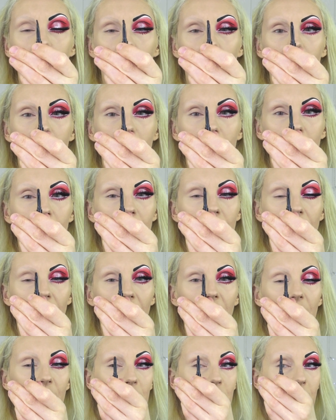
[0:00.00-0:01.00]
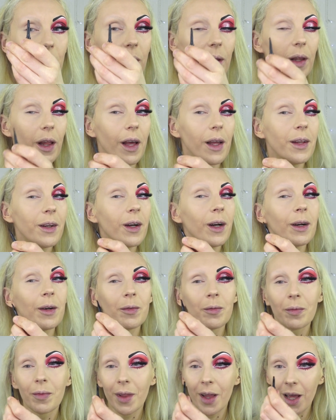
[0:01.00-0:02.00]
brush that came with the liner.
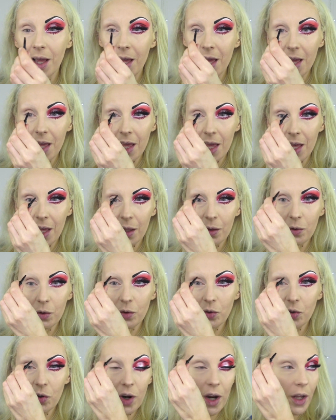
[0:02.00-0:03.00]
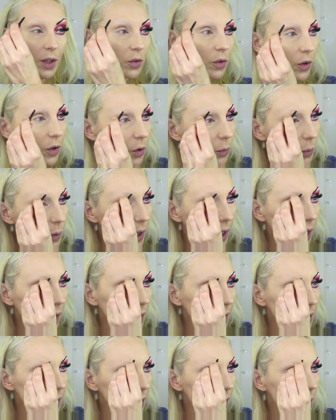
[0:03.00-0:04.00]
And I'm not trying to
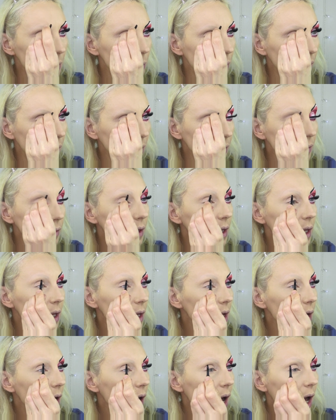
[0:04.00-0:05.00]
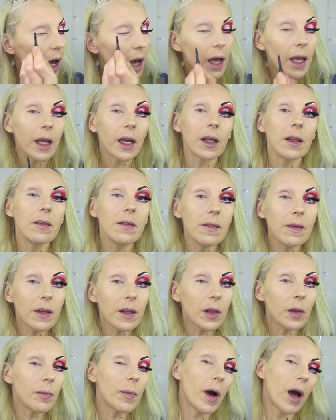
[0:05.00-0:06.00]
duplicate the eyebrow. I
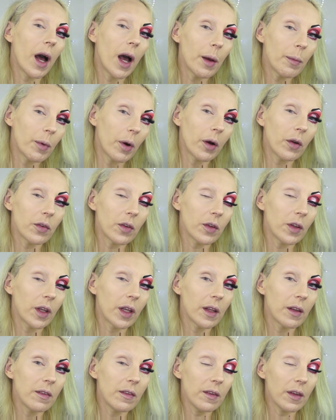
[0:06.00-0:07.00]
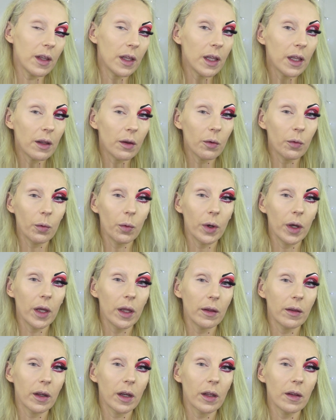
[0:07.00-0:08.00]
concealed my eyebrows, as you can see,
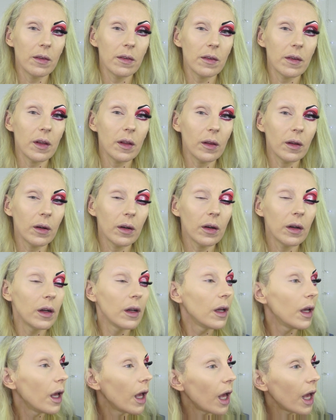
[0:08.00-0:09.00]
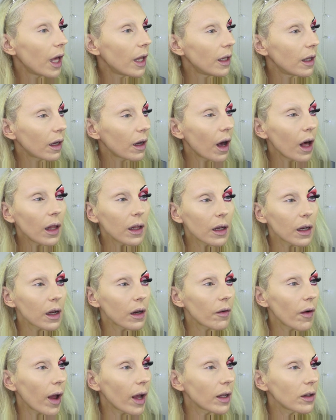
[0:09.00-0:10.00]
with a concealer and a color
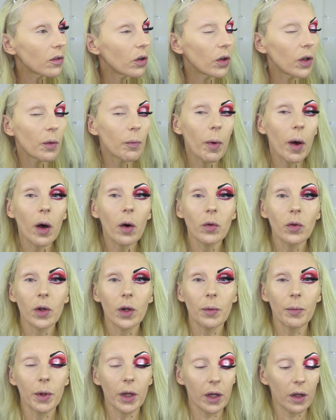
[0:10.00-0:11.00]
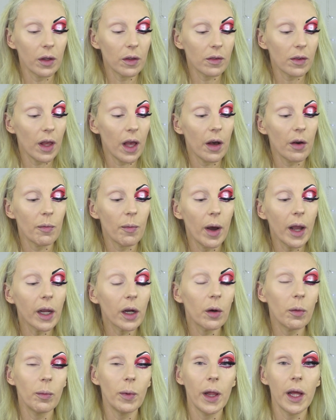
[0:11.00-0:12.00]
corrector and powder because I have
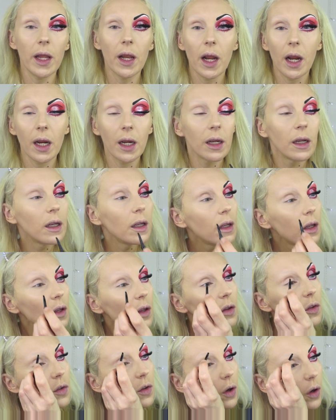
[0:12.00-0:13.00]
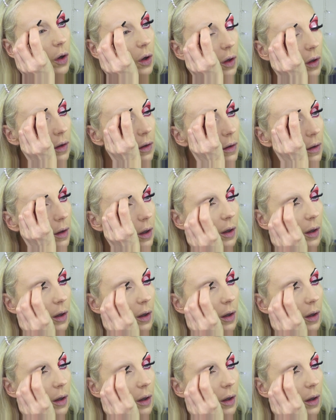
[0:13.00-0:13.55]
microblading. So